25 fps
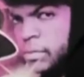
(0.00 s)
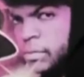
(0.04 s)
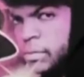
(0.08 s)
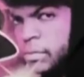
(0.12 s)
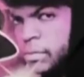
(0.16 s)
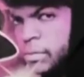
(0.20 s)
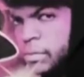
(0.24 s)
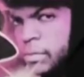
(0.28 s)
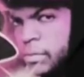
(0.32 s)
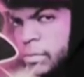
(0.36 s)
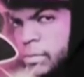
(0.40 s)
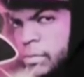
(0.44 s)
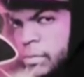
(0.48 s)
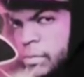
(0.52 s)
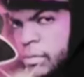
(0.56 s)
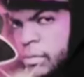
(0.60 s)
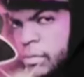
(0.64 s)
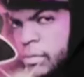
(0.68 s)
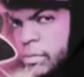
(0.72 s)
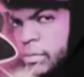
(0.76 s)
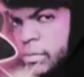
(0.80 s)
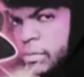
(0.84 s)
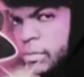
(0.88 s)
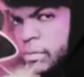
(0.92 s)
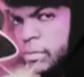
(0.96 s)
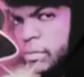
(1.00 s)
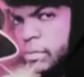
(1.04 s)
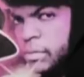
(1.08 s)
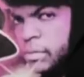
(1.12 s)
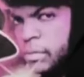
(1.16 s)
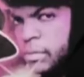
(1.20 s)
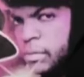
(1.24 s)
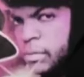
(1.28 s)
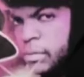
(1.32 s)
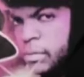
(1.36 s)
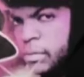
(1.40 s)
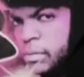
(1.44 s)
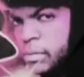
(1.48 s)

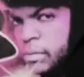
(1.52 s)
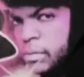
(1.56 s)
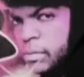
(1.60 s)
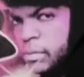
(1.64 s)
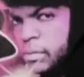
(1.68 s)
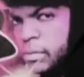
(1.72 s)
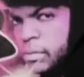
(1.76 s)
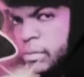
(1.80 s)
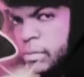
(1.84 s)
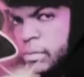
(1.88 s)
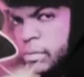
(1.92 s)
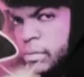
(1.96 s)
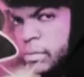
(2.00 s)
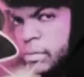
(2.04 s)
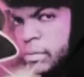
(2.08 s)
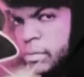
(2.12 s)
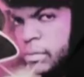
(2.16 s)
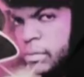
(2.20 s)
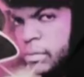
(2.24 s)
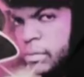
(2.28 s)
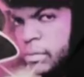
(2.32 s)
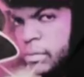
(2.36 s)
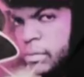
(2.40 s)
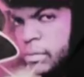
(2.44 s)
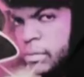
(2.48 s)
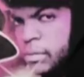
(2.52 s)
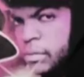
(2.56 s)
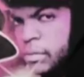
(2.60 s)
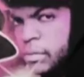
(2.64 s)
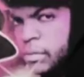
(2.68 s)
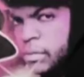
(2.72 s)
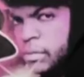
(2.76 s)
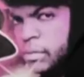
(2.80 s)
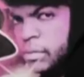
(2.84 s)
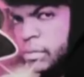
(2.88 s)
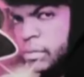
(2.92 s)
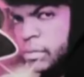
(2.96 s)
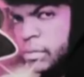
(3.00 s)

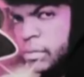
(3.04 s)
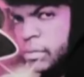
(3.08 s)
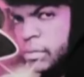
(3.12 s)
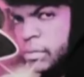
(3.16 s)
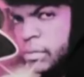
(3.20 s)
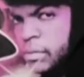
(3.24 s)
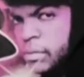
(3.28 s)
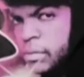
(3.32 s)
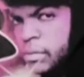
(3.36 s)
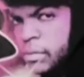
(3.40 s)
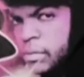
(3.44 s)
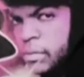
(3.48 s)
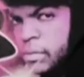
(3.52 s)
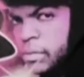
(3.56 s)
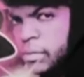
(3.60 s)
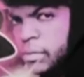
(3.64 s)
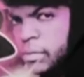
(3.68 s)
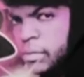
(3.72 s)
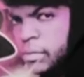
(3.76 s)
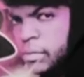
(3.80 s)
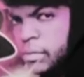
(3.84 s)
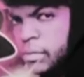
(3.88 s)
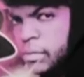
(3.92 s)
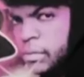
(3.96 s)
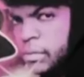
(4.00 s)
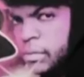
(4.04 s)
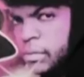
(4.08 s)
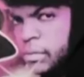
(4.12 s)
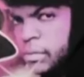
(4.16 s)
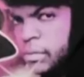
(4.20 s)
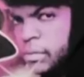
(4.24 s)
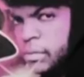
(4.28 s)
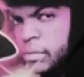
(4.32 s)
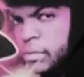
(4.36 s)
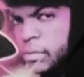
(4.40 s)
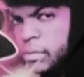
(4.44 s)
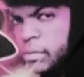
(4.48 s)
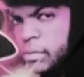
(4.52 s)

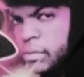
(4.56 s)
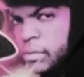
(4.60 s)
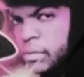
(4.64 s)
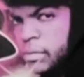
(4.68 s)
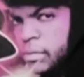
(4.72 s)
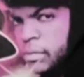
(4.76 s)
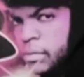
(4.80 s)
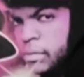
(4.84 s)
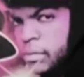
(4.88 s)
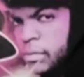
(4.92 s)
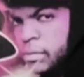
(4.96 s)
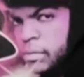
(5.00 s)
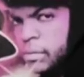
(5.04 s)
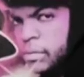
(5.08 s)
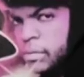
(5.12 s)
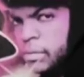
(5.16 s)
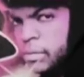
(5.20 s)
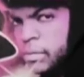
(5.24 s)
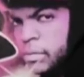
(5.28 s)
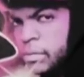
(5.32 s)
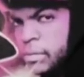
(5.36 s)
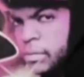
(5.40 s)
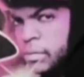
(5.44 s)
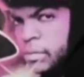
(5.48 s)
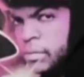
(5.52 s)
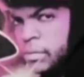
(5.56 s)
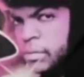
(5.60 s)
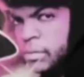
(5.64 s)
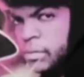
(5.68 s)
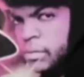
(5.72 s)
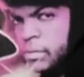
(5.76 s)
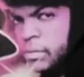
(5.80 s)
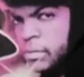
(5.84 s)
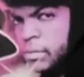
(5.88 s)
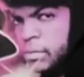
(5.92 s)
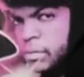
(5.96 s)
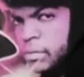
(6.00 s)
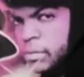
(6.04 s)

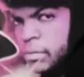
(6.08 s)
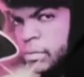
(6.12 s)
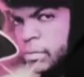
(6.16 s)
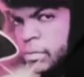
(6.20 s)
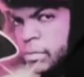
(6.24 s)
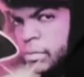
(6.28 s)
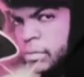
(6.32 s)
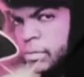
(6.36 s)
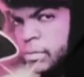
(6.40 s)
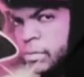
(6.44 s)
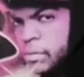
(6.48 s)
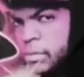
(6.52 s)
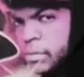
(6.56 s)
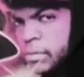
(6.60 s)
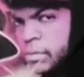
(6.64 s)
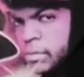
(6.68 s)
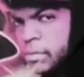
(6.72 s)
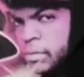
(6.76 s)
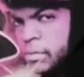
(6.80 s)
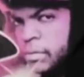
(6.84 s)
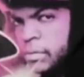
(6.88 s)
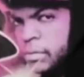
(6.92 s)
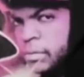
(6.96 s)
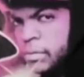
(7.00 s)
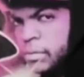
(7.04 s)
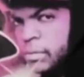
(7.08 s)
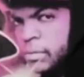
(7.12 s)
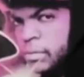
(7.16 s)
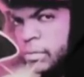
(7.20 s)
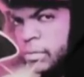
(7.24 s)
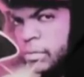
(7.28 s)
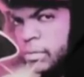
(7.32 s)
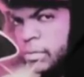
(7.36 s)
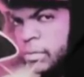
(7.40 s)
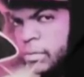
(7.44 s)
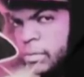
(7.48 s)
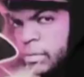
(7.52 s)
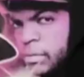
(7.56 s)

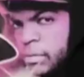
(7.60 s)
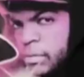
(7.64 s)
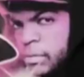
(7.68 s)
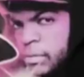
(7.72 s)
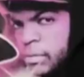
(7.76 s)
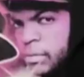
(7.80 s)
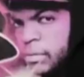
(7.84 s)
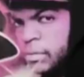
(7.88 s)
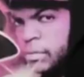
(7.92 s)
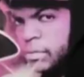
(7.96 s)
No words are spoken by the person on screen.